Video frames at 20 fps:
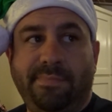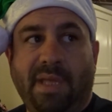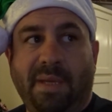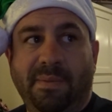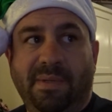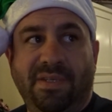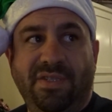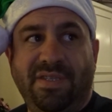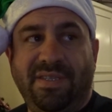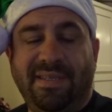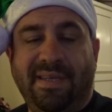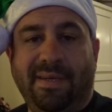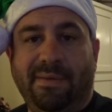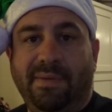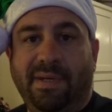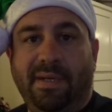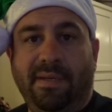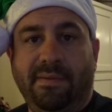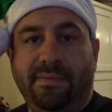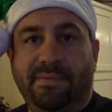I'm gonna just get
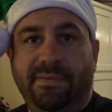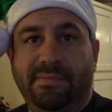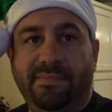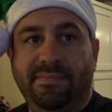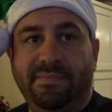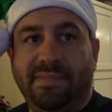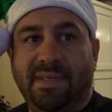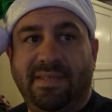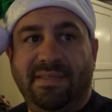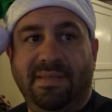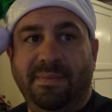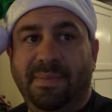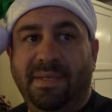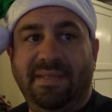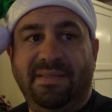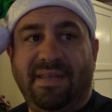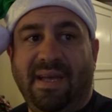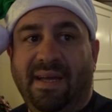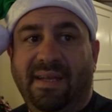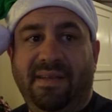rid of, because it
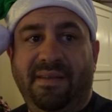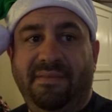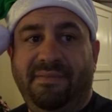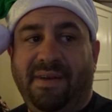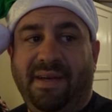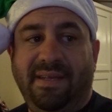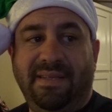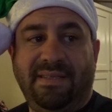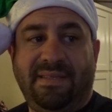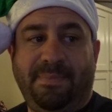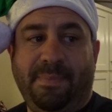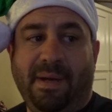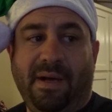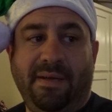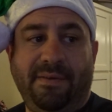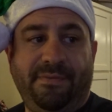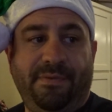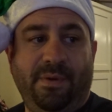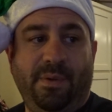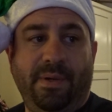means I didn't find a
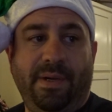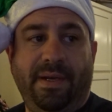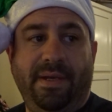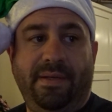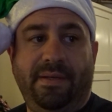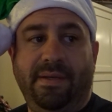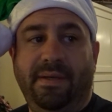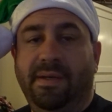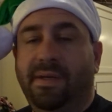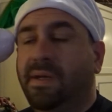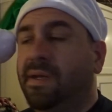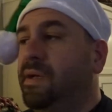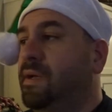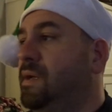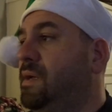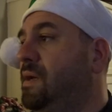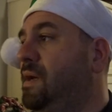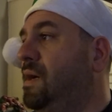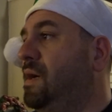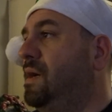spot for it,
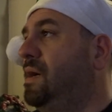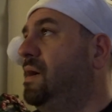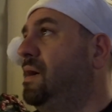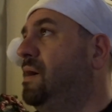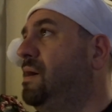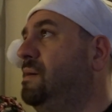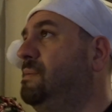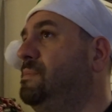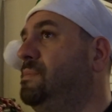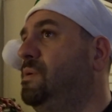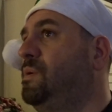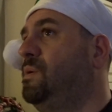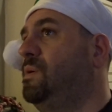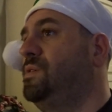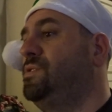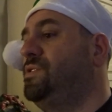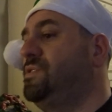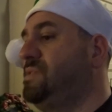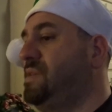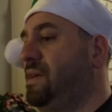
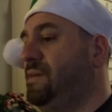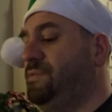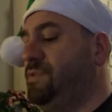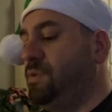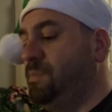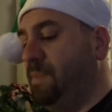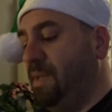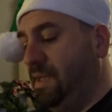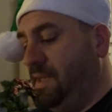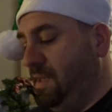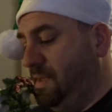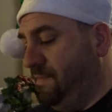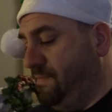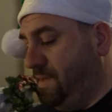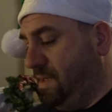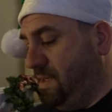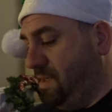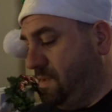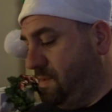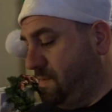or just have too many of
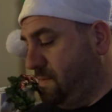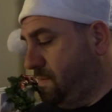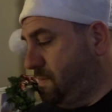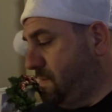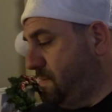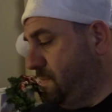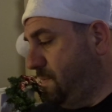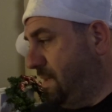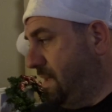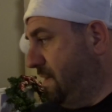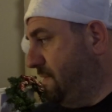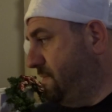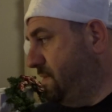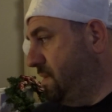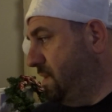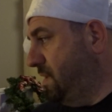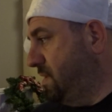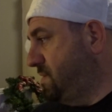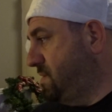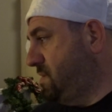it, or whatever
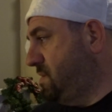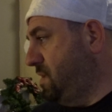it is.